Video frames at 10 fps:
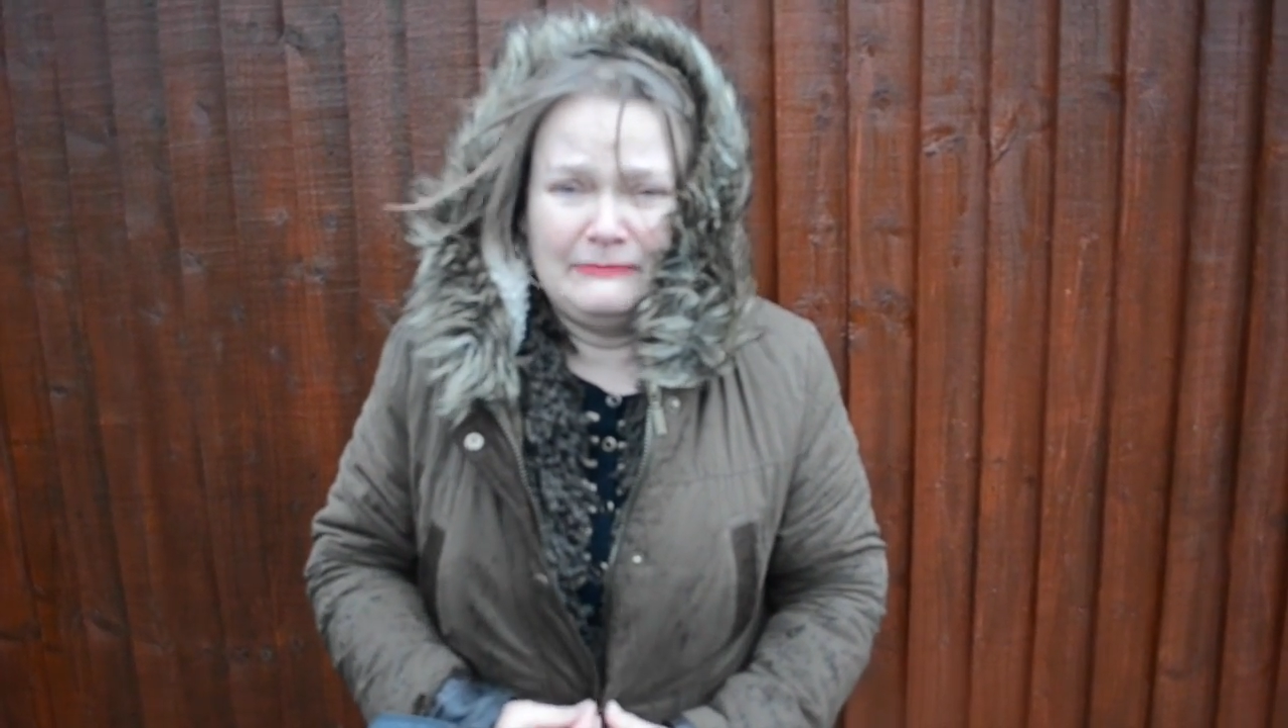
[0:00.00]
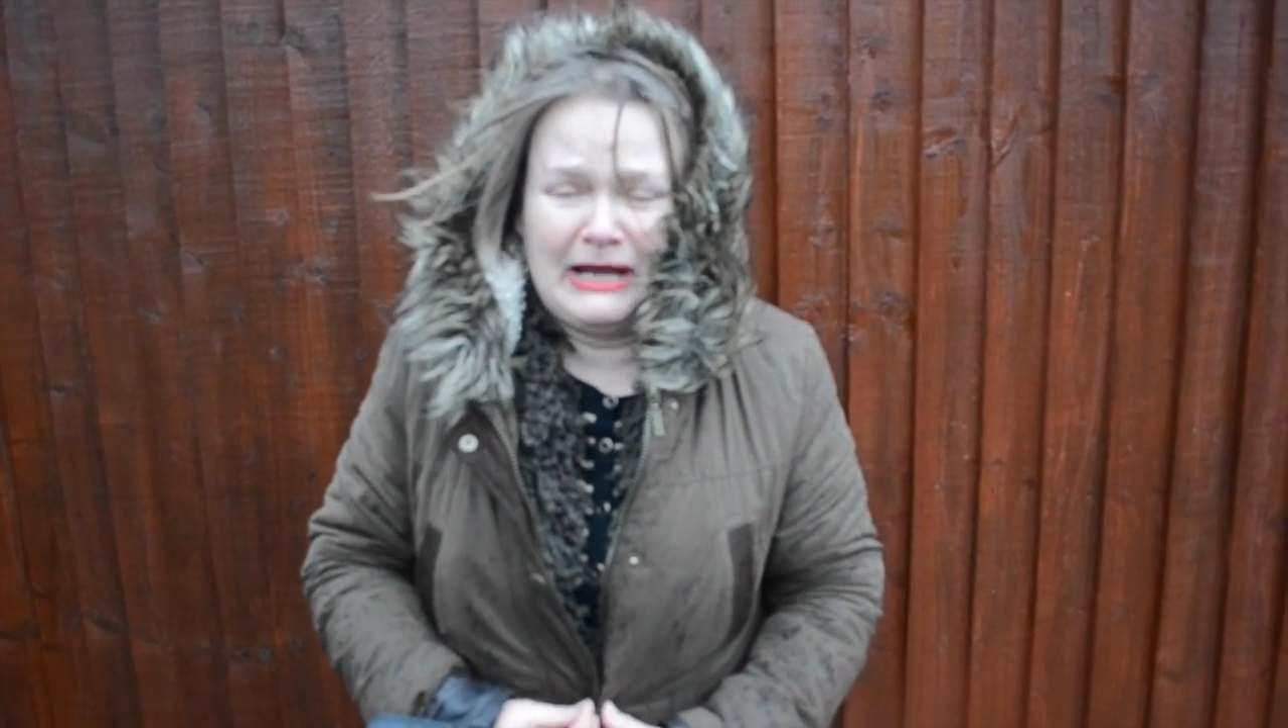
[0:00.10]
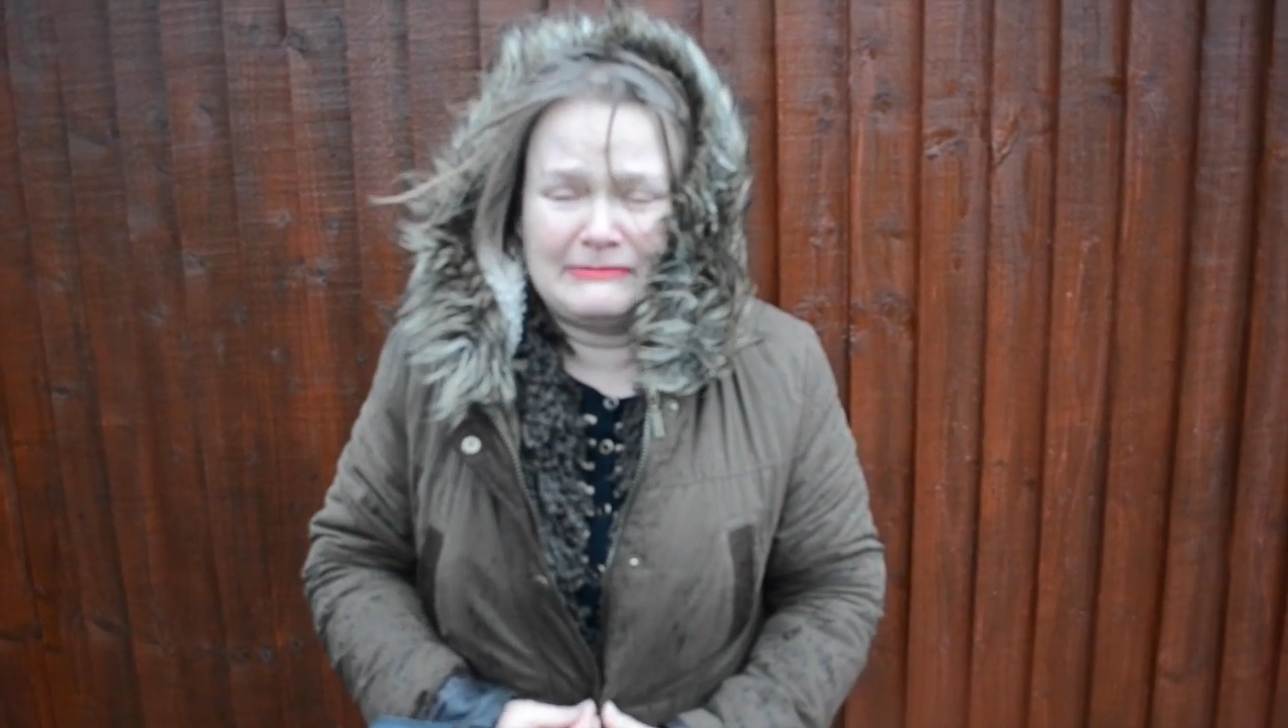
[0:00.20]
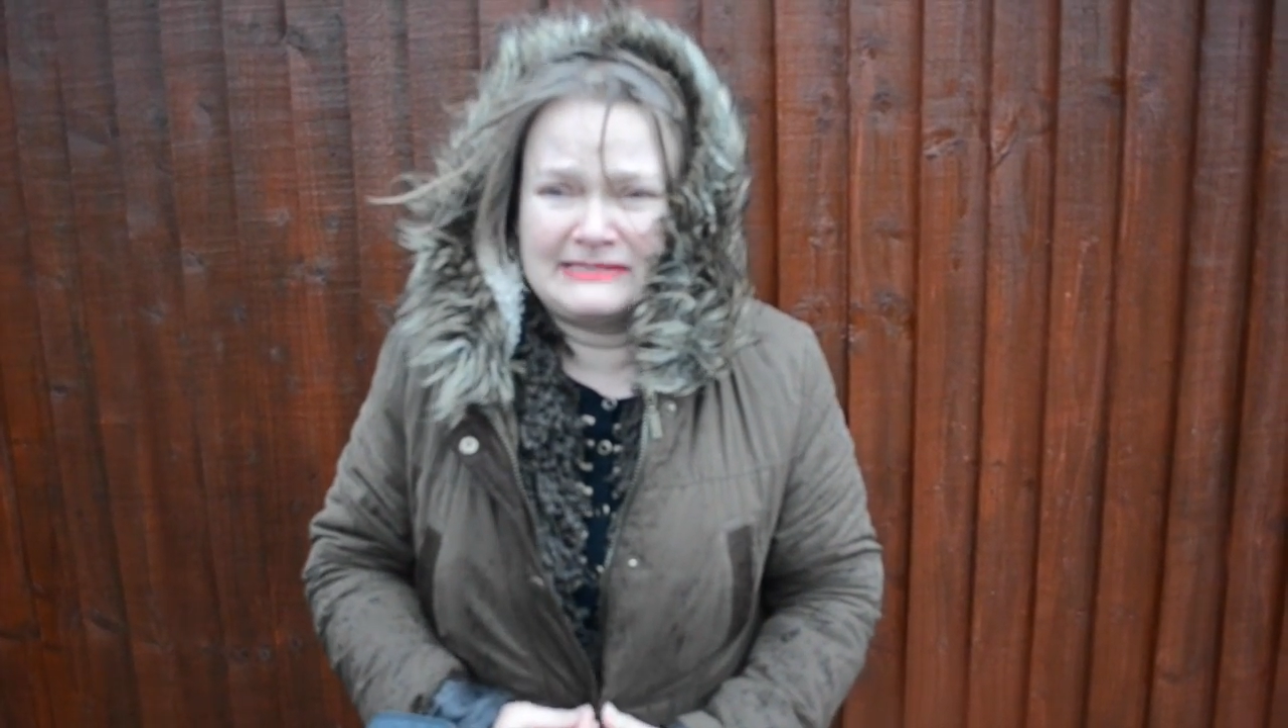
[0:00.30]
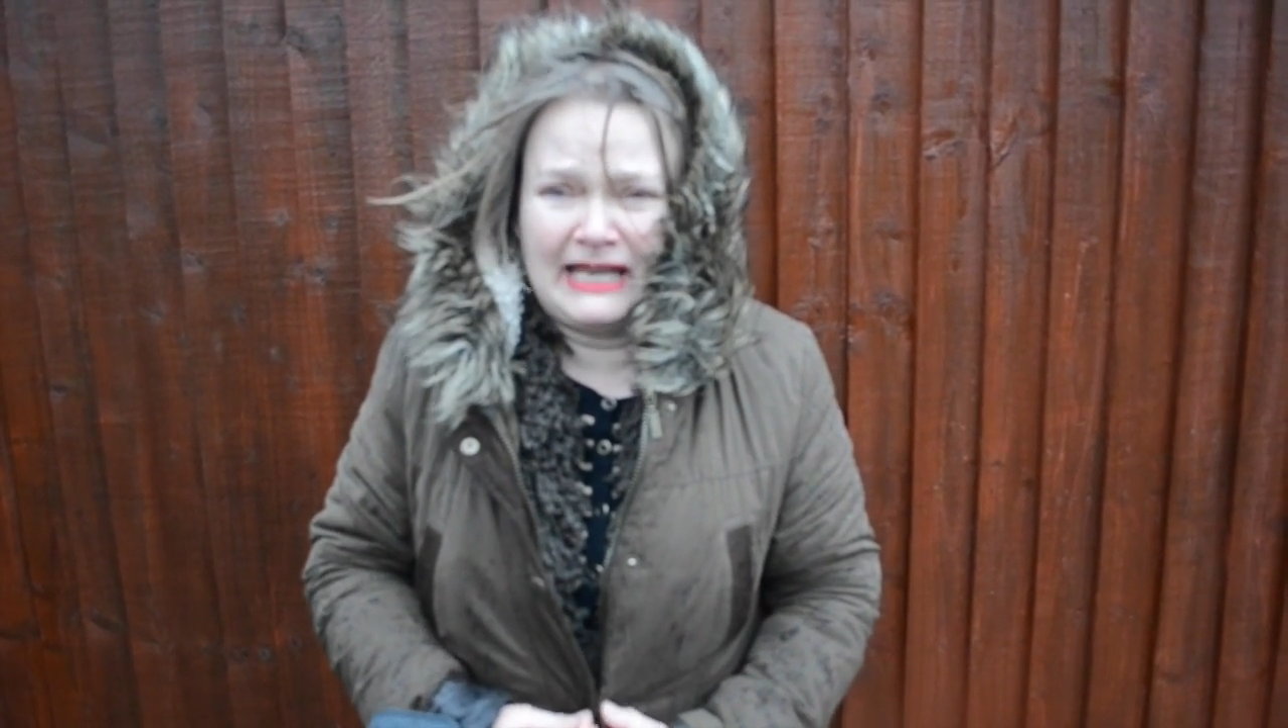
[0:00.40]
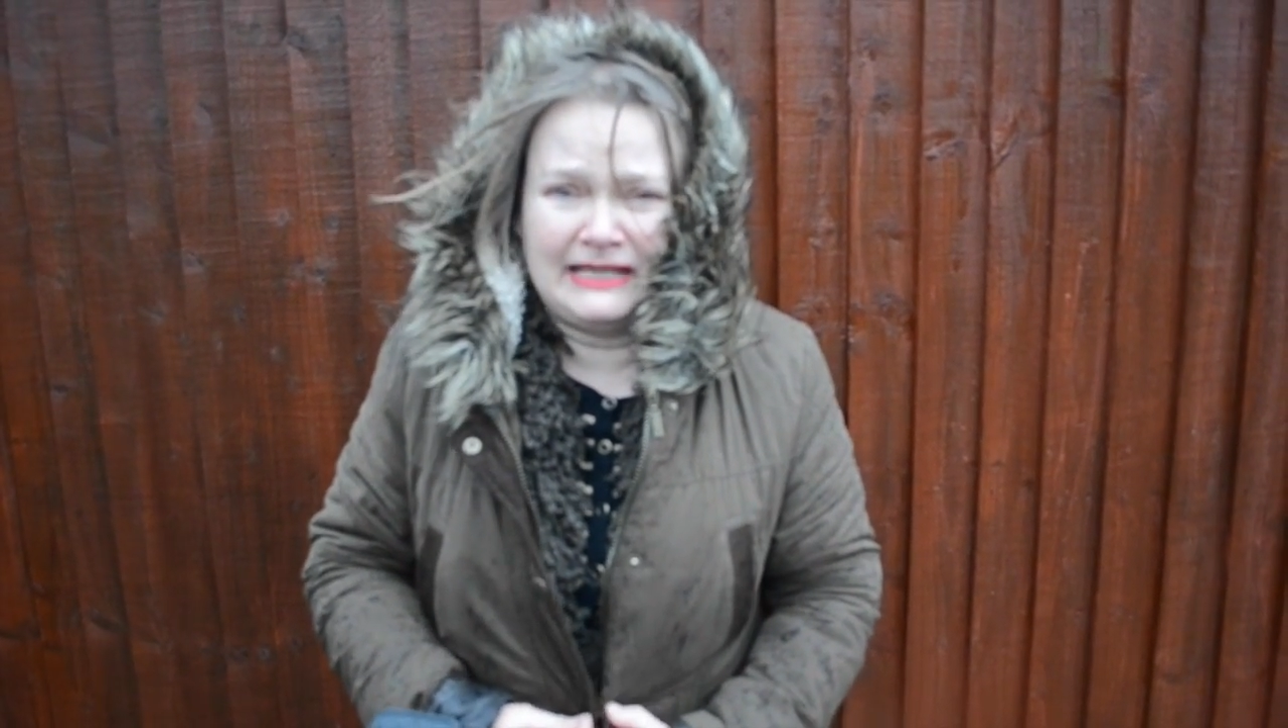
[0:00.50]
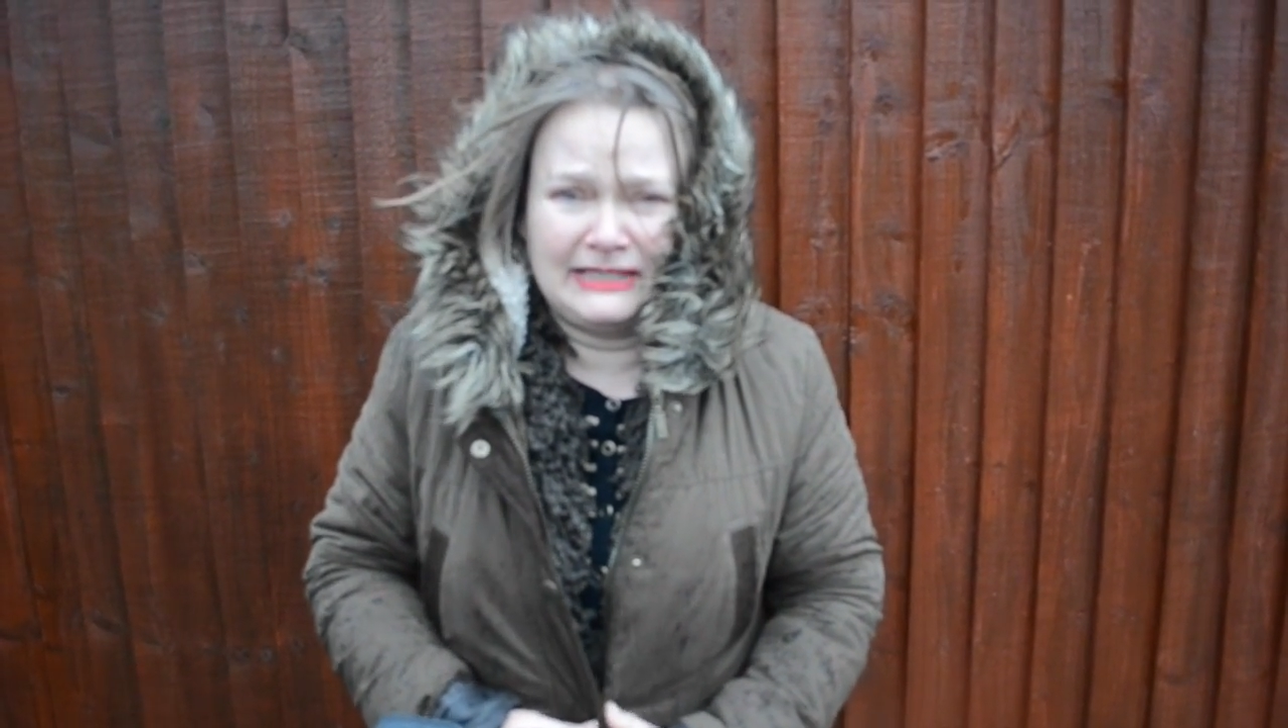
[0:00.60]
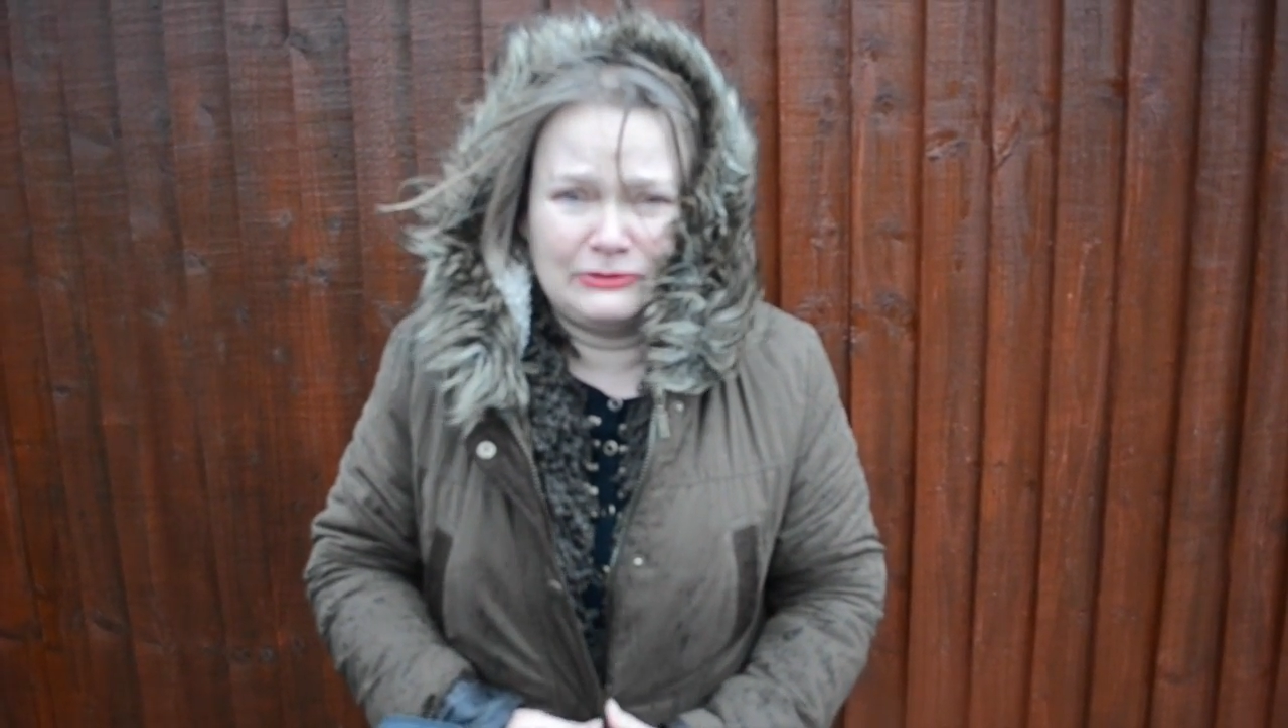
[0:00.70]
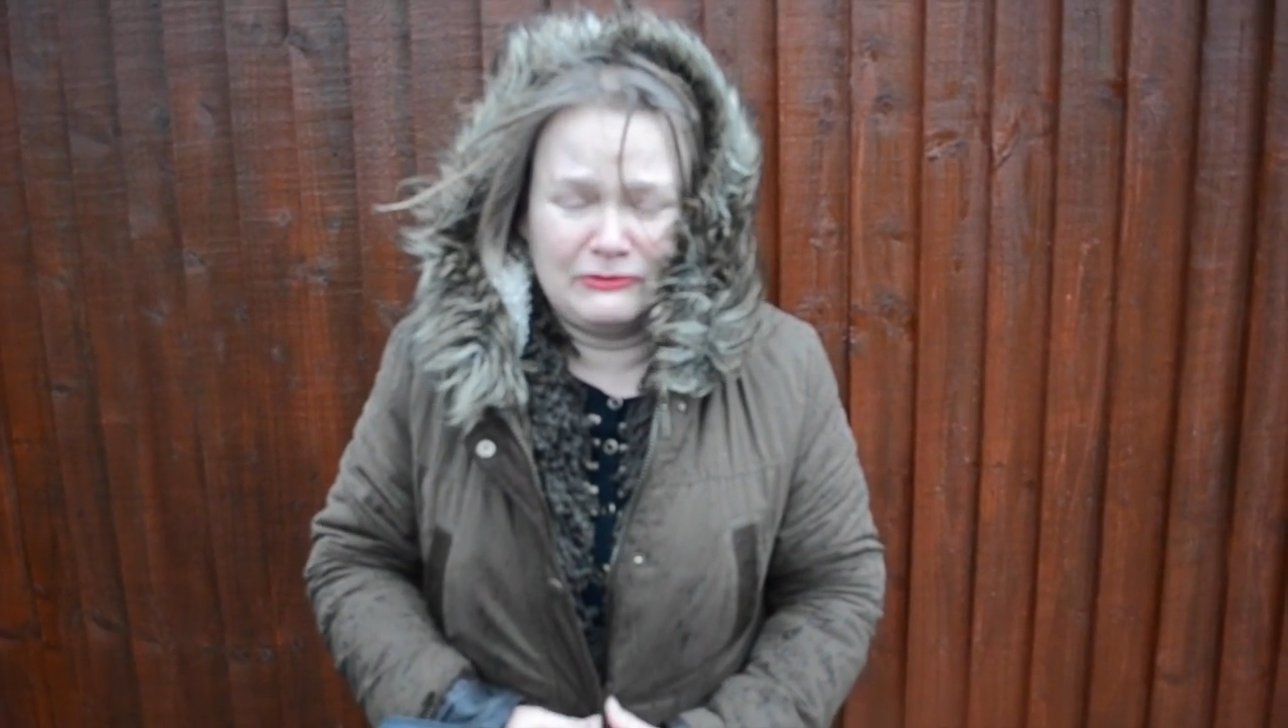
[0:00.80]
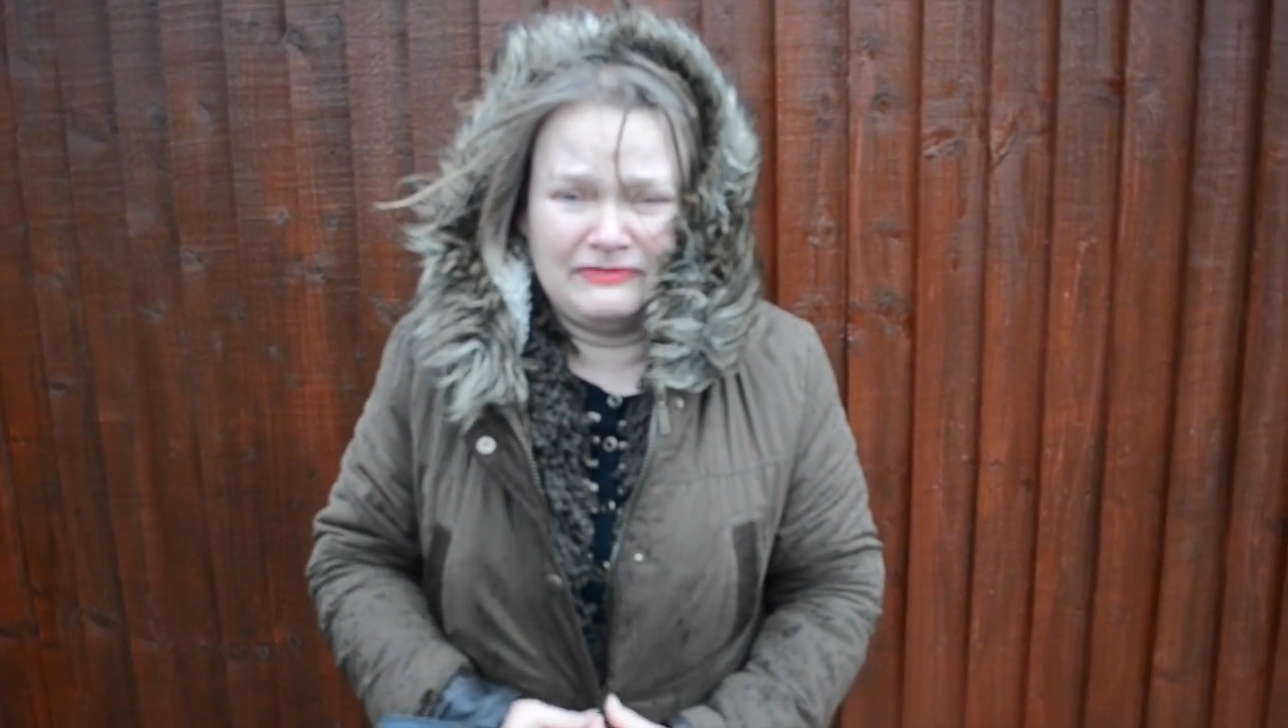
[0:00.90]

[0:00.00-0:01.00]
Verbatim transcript: but I'm standing